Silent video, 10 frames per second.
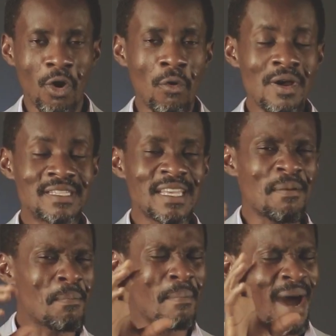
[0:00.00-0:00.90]
Always
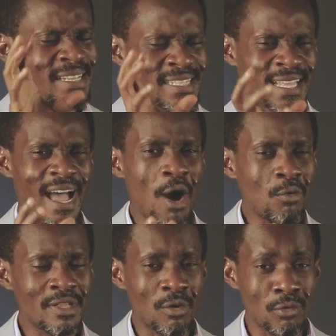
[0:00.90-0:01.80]
imagine
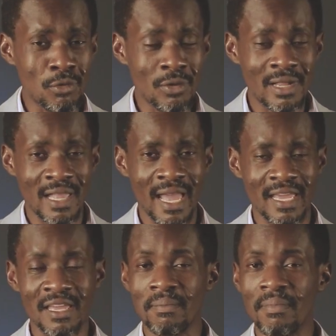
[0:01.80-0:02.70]
how they will look
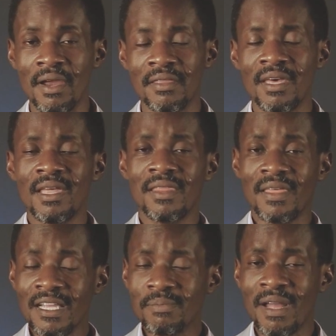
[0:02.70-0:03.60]
like in bed.
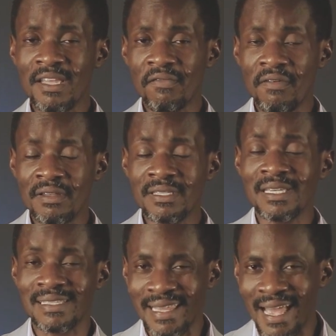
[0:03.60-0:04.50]
That, my dear friend,
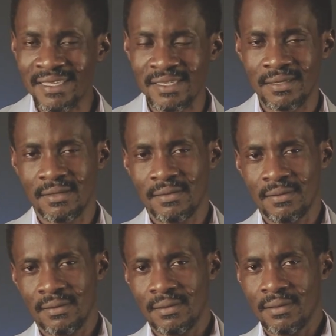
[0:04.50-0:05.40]
is lust.
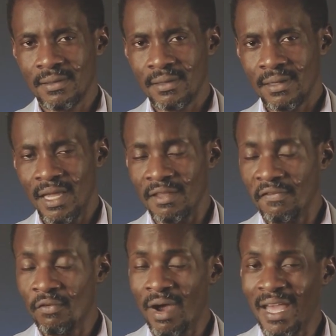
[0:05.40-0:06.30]
And
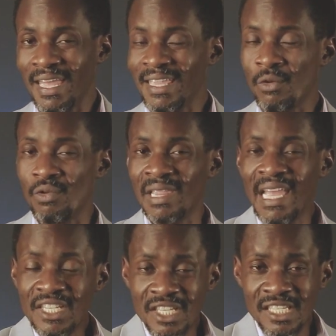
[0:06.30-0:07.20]
if you are in a
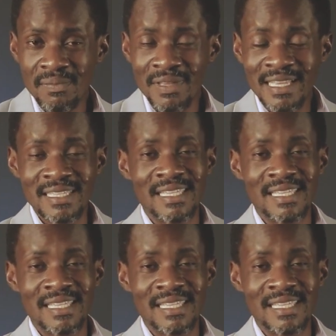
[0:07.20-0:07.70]
relationship that